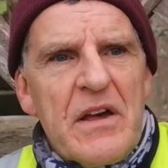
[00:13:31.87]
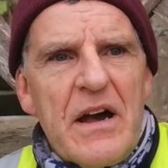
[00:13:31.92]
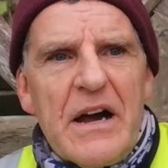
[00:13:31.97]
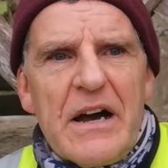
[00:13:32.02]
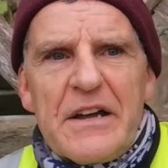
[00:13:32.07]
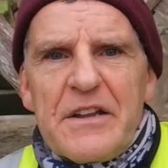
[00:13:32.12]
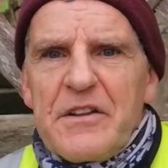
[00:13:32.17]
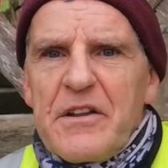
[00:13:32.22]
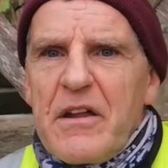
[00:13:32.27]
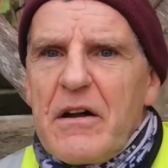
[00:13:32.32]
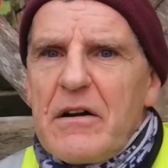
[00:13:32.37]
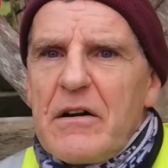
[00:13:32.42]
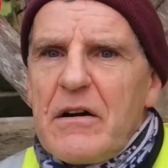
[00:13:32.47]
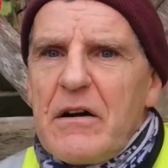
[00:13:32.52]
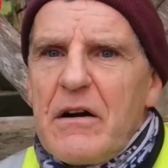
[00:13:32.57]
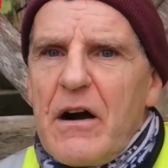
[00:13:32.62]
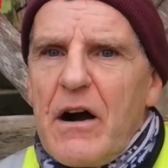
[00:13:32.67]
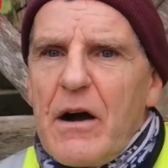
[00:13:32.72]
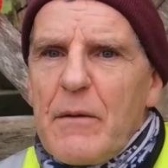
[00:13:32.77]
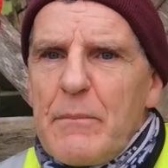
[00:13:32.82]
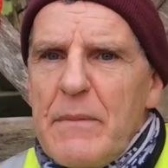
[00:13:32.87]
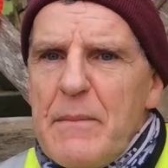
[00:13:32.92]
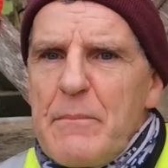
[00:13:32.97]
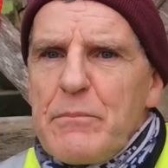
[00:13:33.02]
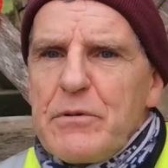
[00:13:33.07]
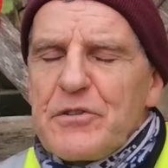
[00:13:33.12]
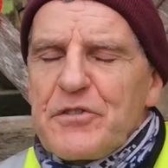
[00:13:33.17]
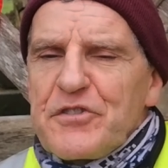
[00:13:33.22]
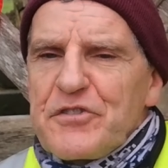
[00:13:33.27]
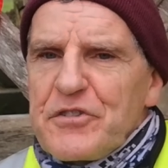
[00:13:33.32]
And I
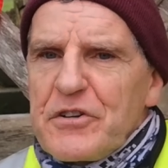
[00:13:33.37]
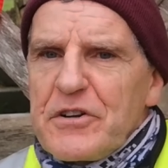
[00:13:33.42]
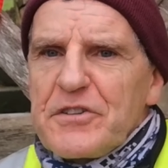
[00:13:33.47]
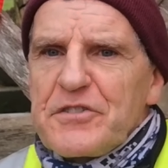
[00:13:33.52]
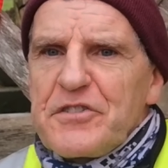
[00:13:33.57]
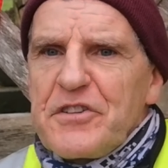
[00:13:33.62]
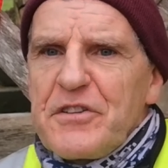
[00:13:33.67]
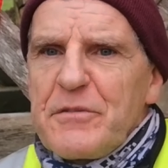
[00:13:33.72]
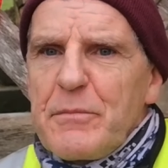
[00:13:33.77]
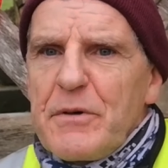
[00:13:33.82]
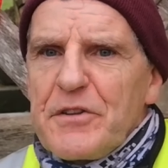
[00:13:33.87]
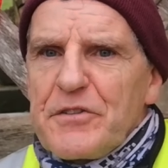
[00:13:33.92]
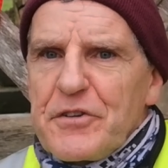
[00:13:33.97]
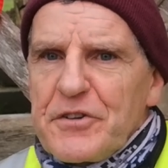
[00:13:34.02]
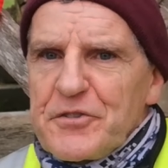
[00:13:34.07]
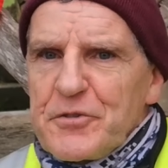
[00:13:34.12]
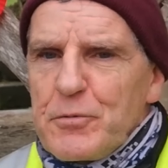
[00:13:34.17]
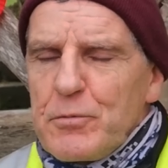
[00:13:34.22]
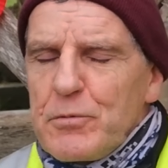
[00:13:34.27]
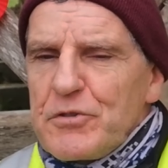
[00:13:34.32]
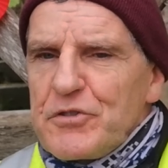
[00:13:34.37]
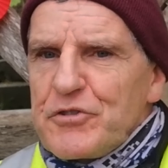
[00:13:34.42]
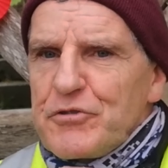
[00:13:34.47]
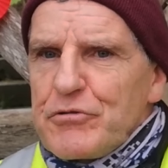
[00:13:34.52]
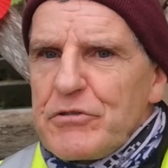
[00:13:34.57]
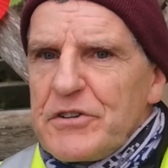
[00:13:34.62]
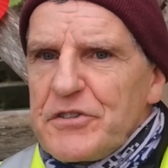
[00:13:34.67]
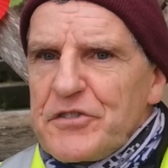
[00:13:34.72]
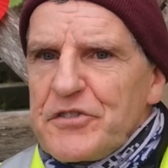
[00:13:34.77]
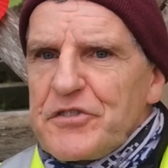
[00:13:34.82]
remember starting the month, I'd always
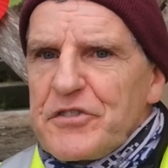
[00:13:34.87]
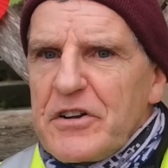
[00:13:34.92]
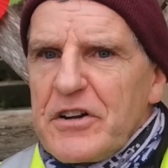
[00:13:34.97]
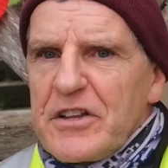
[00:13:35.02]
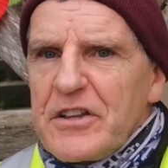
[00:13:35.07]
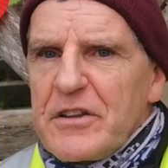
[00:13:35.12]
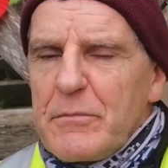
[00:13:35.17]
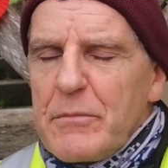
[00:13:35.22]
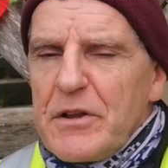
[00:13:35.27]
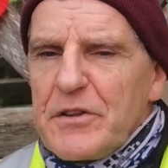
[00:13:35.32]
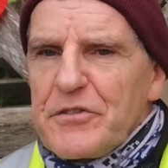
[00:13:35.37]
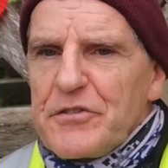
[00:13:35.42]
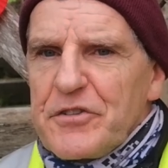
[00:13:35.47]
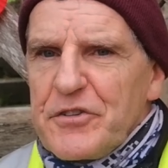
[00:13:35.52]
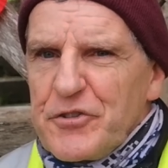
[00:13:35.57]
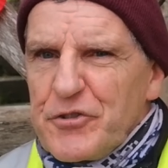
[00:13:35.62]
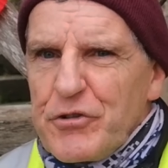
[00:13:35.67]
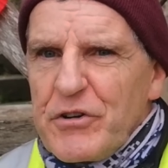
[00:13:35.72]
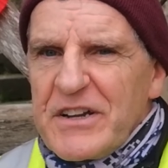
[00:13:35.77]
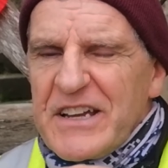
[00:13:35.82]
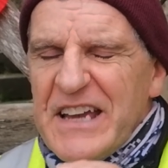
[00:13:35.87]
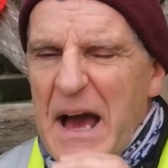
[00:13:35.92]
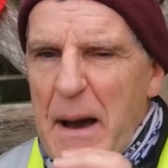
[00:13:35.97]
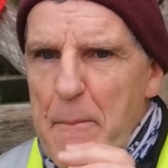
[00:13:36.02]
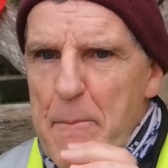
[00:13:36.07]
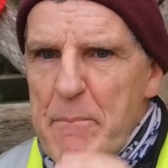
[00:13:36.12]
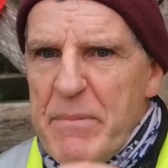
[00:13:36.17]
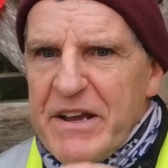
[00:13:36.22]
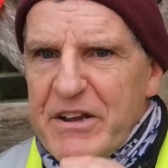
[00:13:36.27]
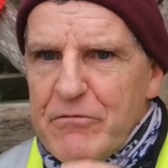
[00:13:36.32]
try and start the month and try and get
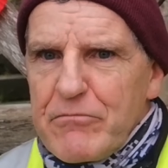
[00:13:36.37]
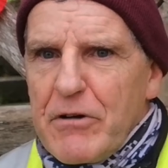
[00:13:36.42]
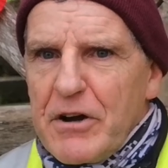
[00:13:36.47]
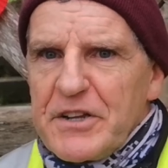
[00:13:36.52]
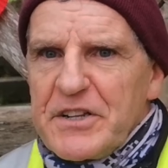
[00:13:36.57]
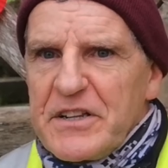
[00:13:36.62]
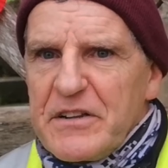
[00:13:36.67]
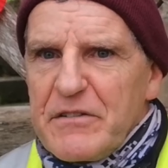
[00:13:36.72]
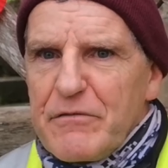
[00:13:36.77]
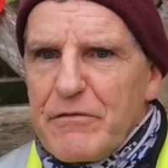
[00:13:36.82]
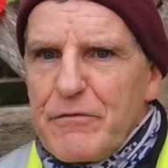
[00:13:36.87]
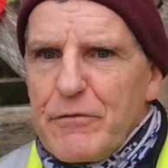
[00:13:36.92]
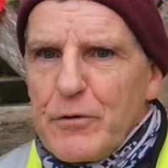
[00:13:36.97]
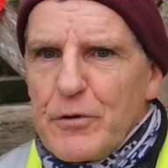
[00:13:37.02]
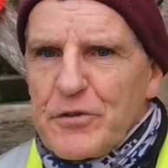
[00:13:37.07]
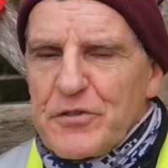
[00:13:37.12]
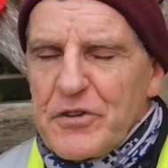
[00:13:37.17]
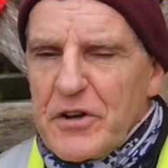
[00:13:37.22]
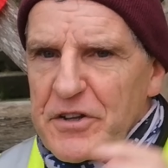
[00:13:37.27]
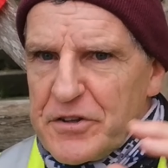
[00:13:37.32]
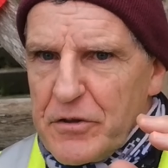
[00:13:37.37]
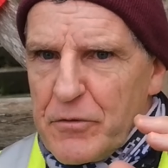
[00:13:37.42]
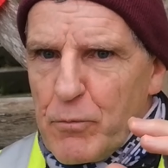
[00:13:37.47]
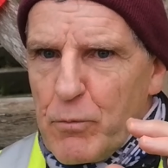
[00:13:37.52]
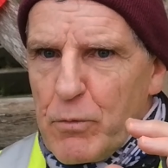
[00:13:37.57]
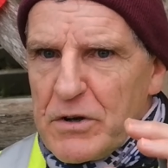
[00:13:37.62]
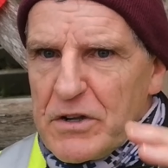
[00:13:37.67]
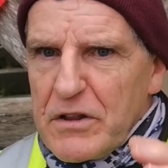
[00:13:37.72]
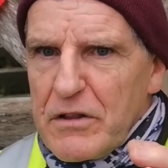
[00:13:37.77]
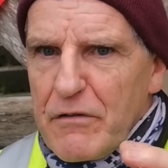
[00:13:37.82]
a big ride in first, either
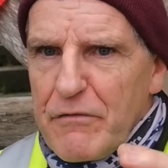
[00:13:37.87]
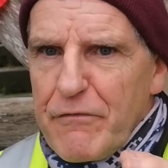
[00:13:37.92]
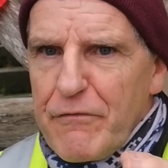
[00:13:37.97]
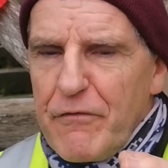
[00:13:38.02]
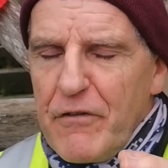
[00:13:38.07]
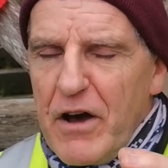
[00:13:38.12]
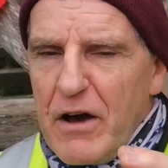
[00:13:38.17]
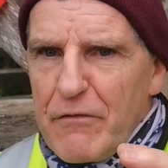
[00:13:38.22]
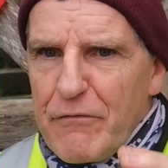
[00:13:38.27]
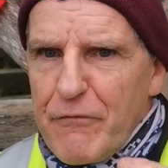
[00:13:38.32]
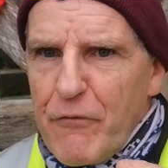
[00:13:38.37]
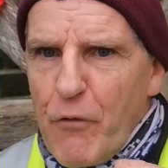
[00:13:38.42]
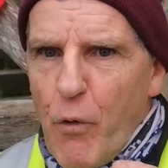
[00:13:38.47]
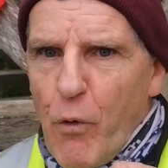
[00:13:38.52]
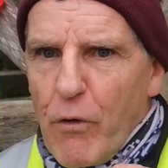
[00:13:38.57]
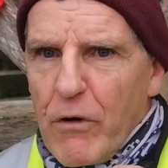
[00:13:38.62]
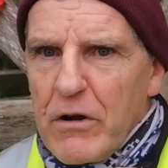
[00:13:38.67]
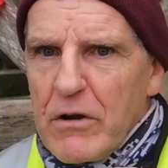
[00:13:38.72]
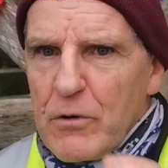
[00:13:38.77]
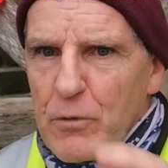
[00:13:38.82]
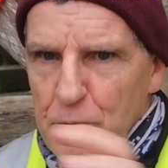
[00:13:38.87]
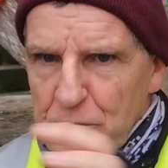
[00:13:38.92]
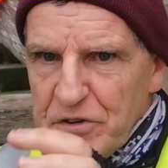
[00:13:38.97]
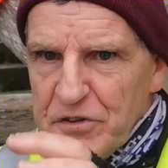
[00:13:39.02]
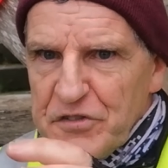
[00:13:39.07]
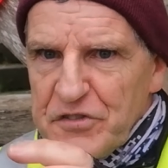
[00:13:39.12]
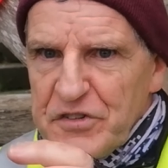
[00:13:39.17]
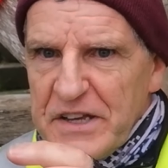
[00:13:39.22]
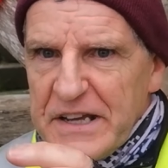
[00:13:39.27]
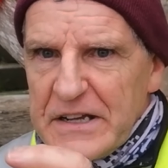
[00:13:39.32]
one of a 4 or the
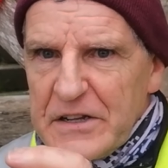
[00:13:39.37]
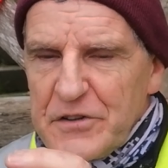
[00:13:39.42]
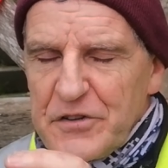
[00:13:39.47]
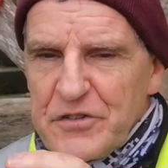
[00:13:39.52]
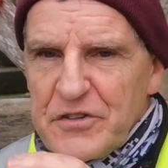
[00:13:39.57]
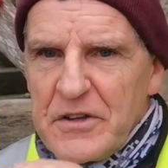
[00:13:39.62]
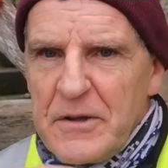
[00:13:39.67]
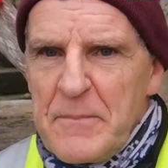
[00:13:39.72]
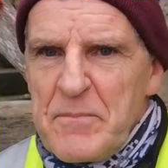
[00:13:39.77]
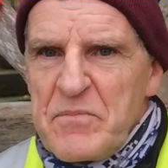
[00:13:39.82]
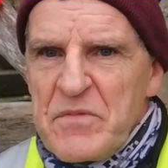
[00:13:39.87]
6.